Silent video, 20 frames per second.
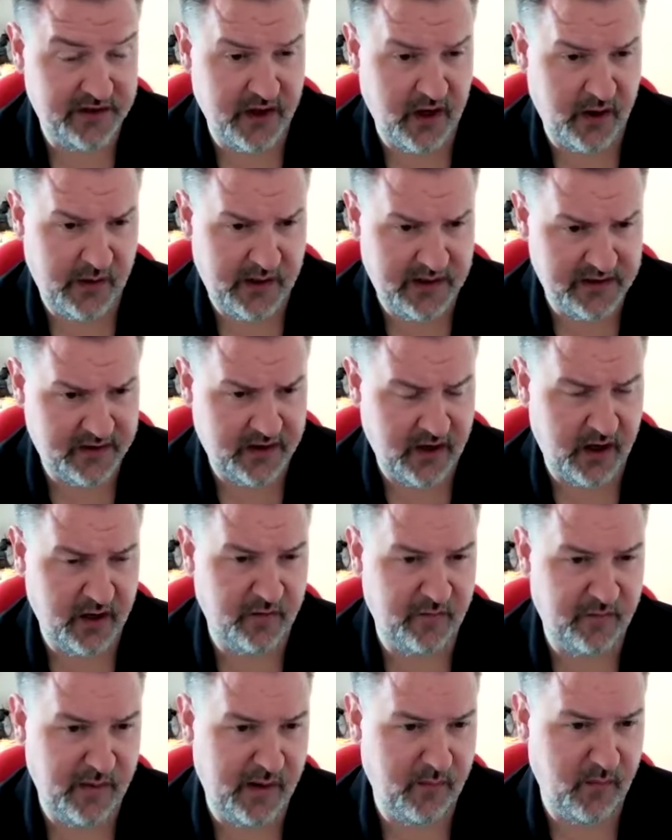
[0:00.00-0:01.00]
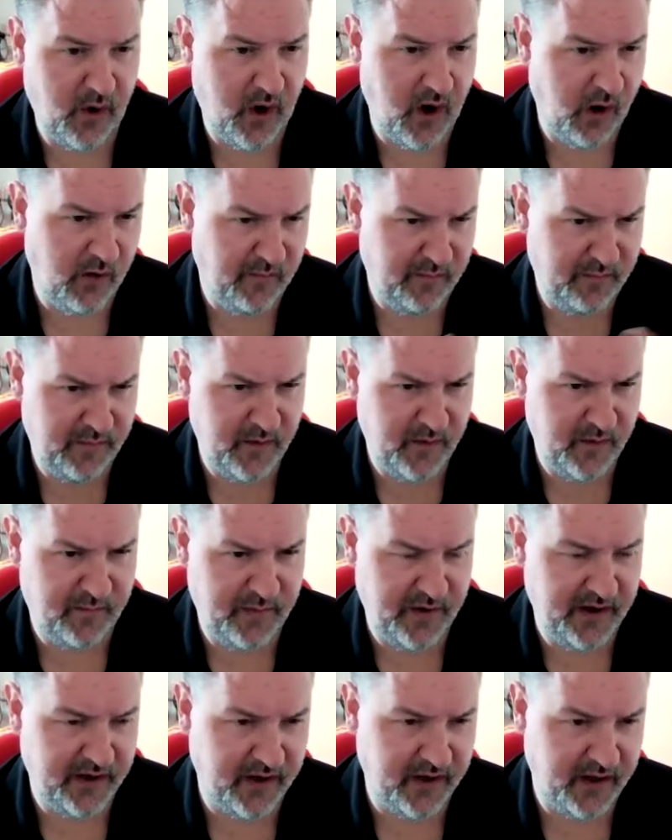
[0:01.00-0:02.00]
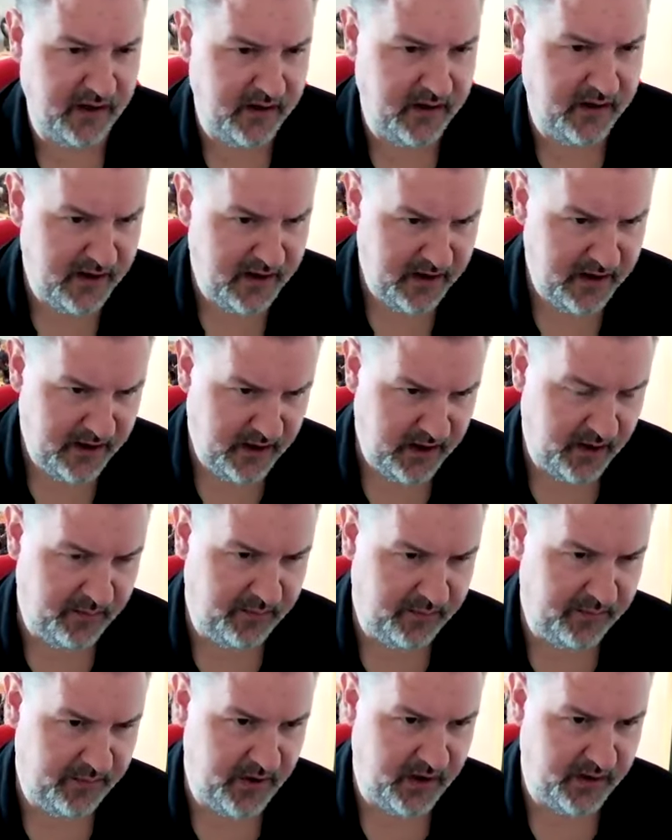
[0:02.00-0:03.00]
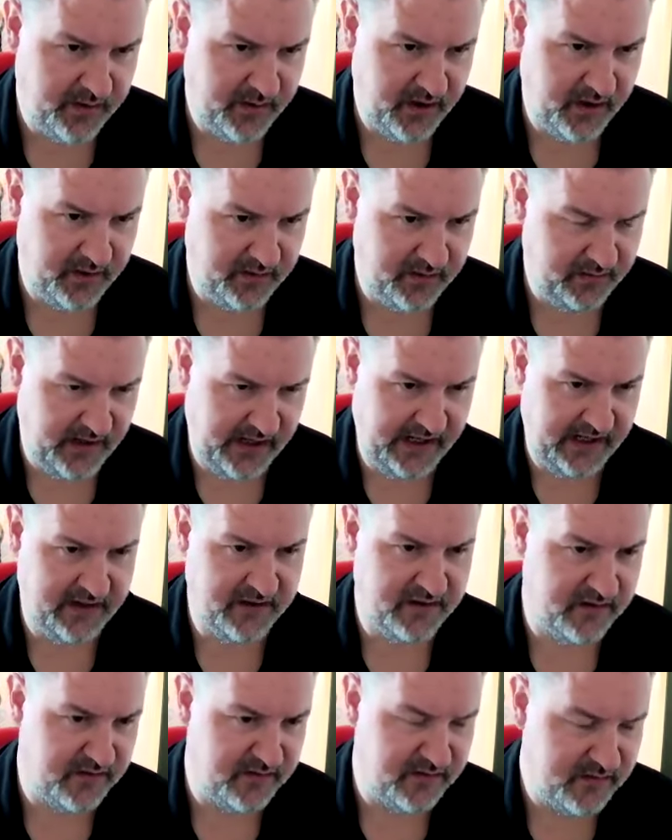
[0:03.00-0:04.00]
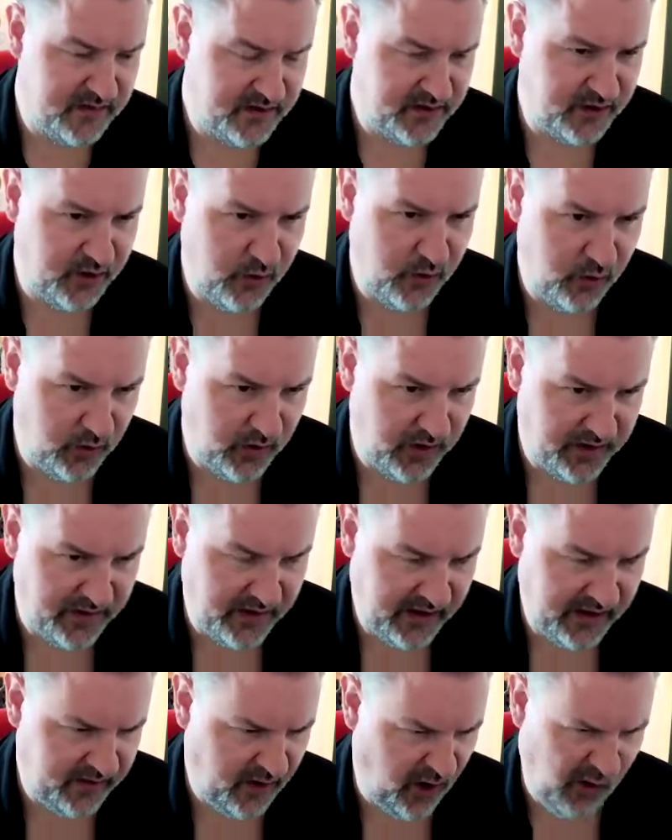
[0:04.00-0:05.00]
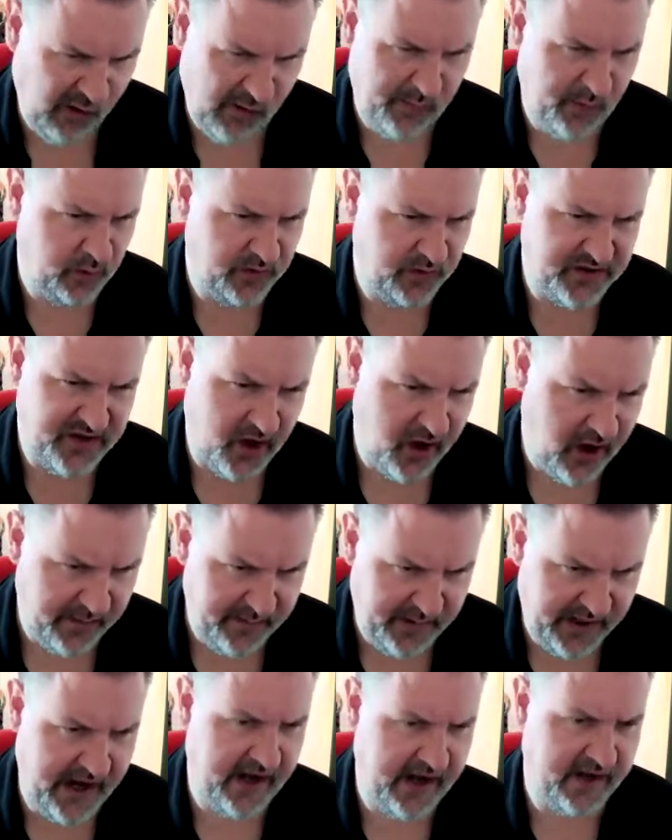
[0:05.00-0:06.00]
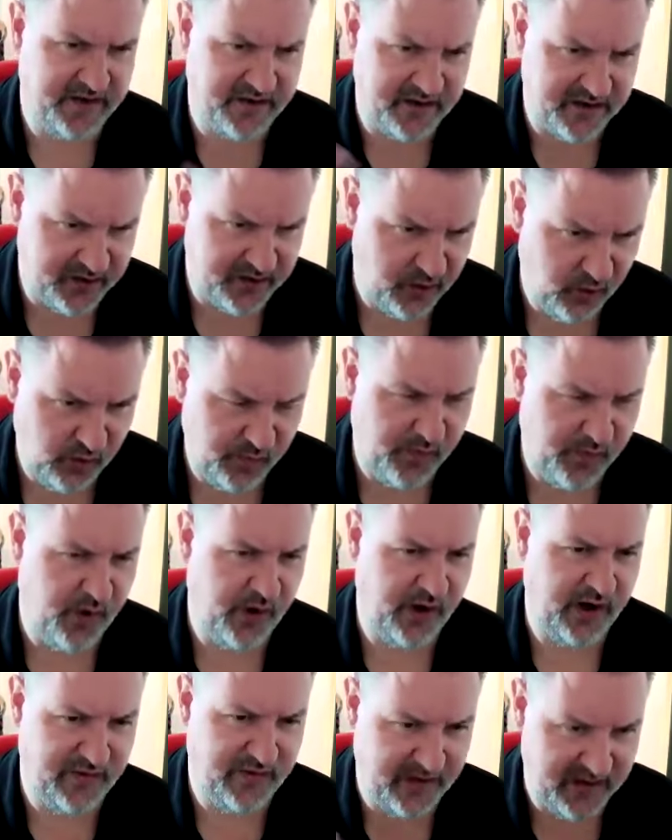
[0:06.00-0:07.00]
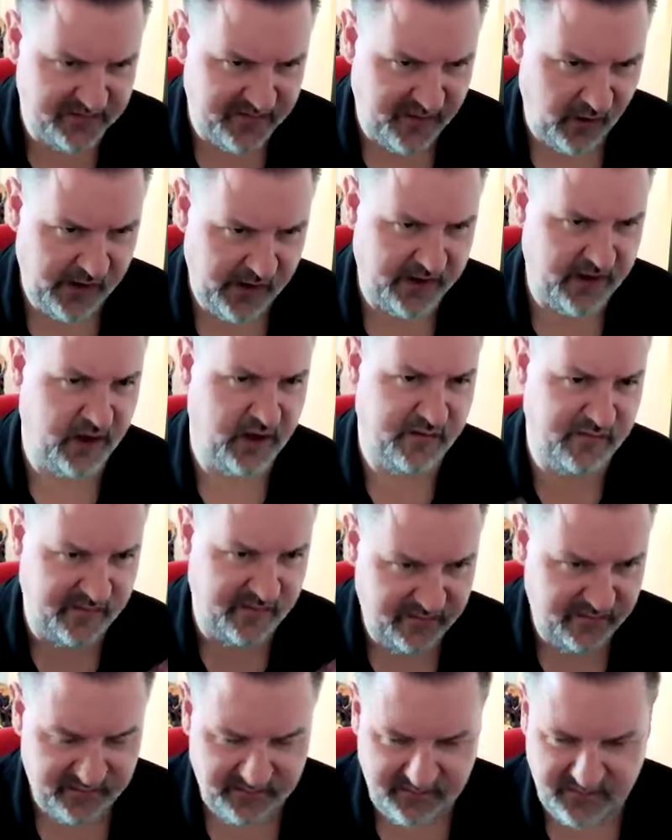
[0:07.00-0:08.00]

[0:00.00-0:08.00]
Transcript: You know his kind of memoir of, of being a, at Eton school and the horrible time he had as a schoolboy in this very kind of